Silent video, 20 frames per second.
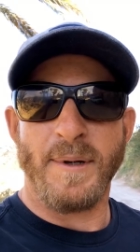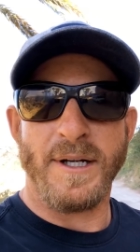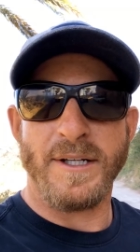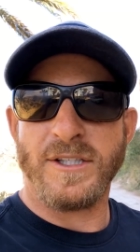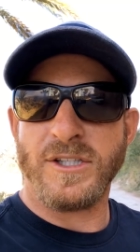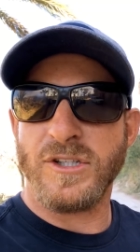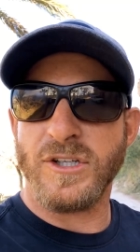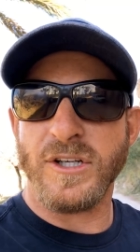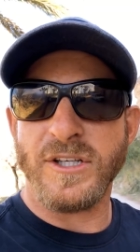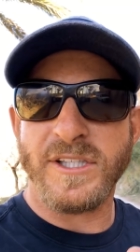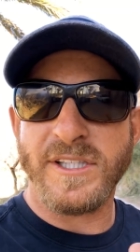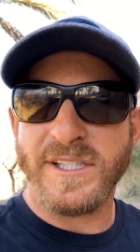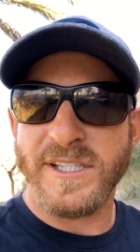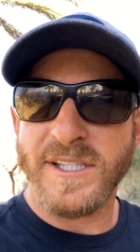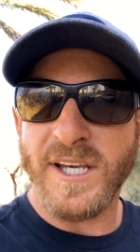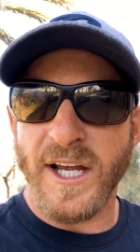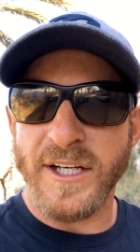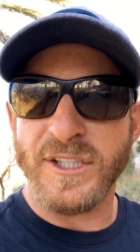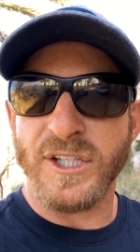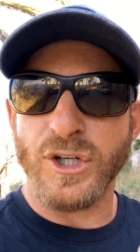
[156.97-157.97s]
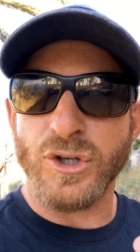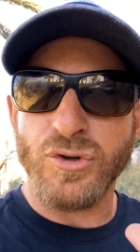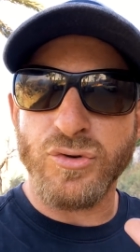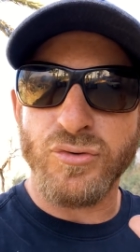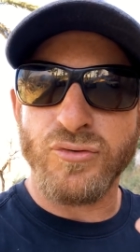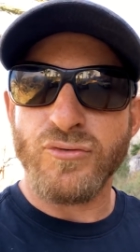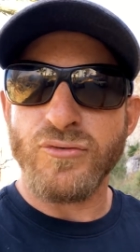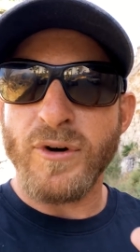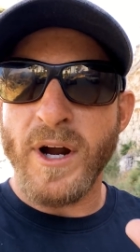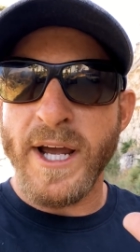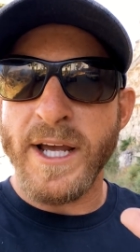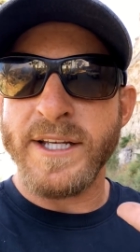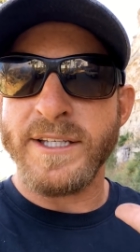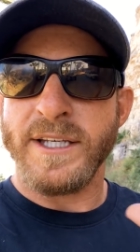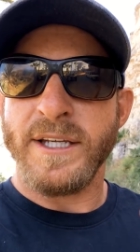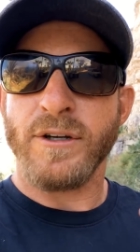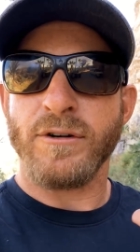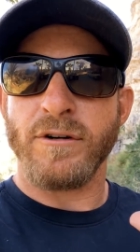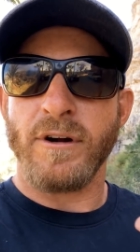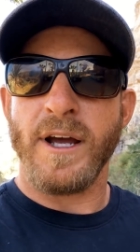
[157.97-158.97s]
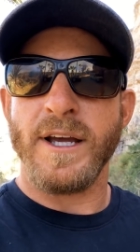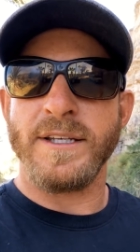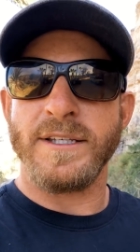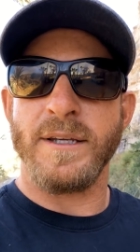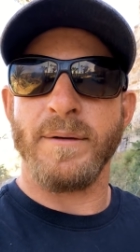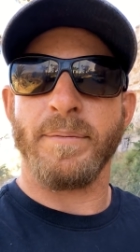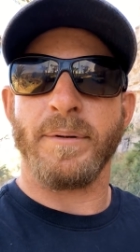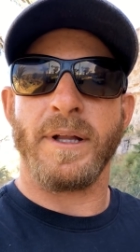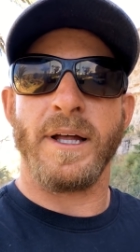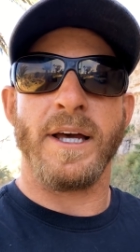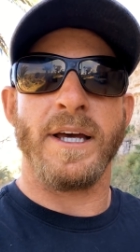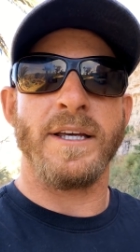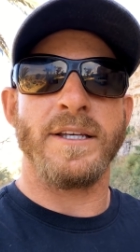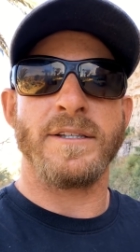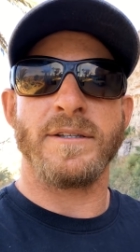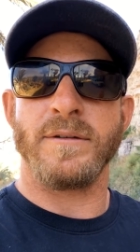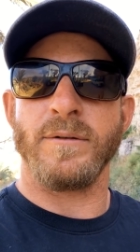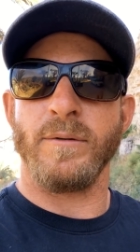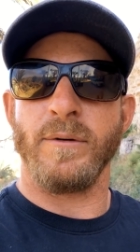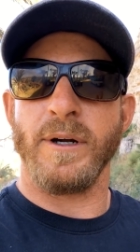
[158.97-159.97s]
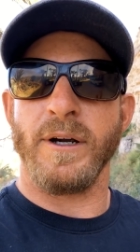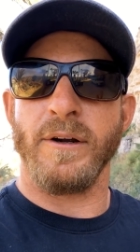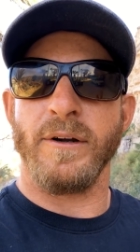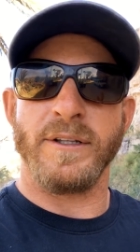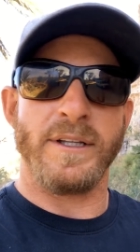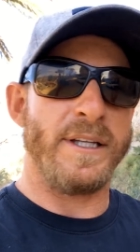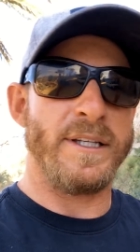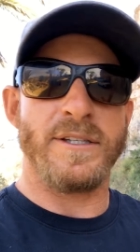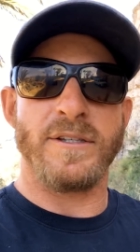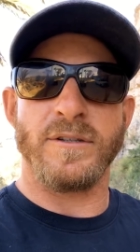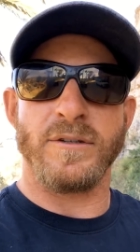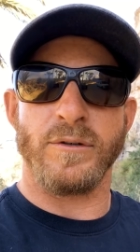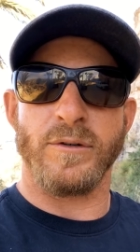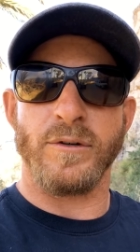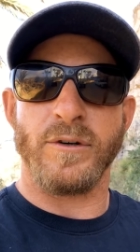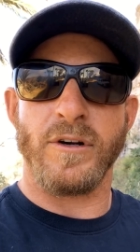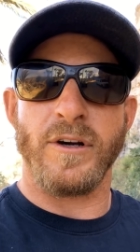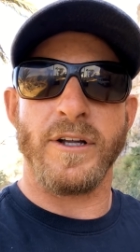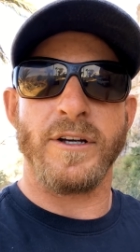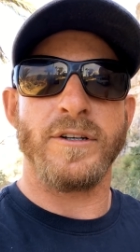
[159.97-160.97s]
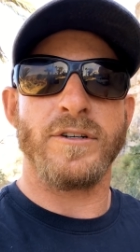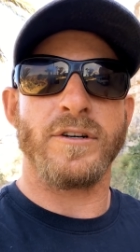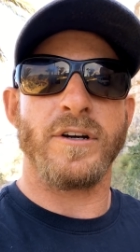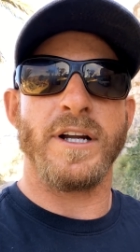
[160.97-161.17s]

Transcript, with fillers: But it's just such a crazy, crazy place where this has all kind of